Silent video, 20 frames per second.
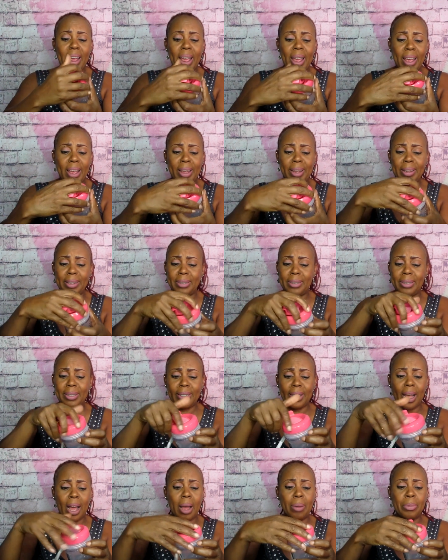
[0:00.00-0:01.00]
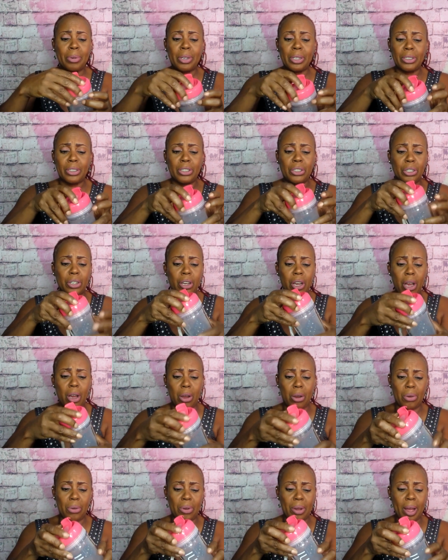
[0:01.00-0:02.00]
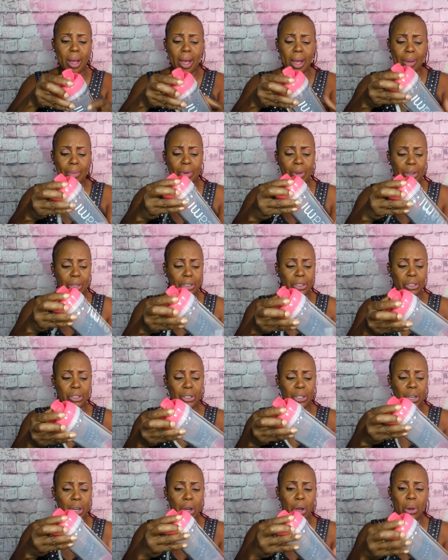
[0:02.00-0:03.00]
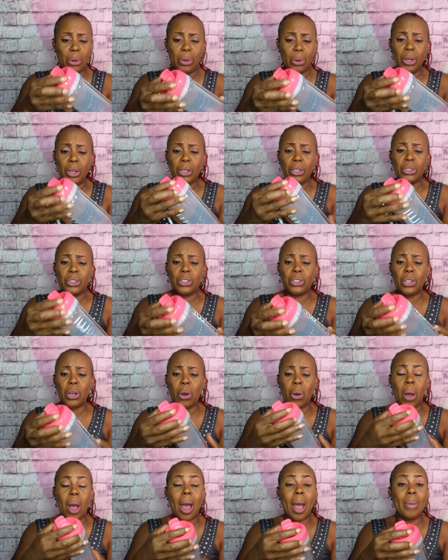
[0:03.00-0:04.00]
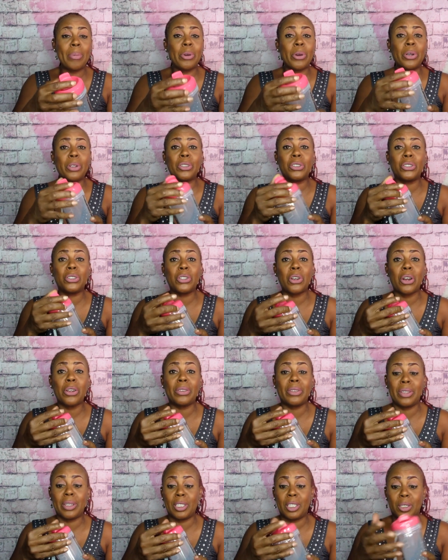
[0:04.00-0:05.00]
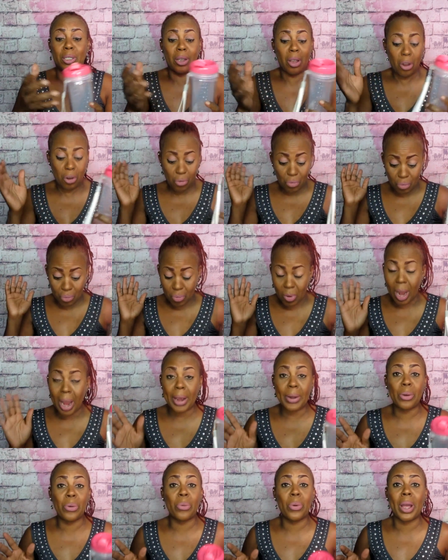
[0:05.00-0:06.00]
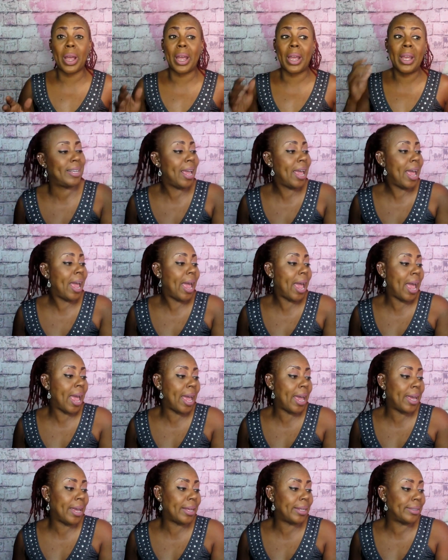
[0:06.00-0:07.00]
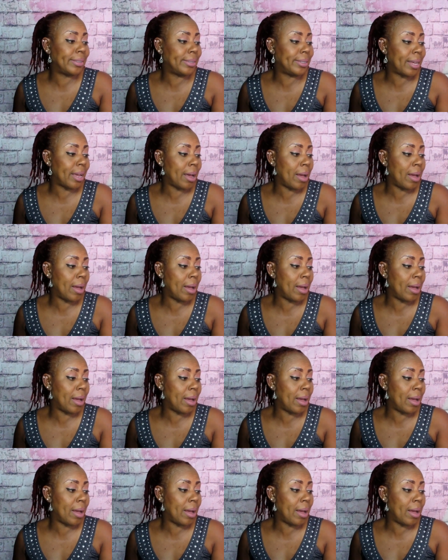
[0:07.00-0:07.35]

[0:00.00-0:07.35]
and I'm good to go. I'm good to go. So I'm gonna start this right away, and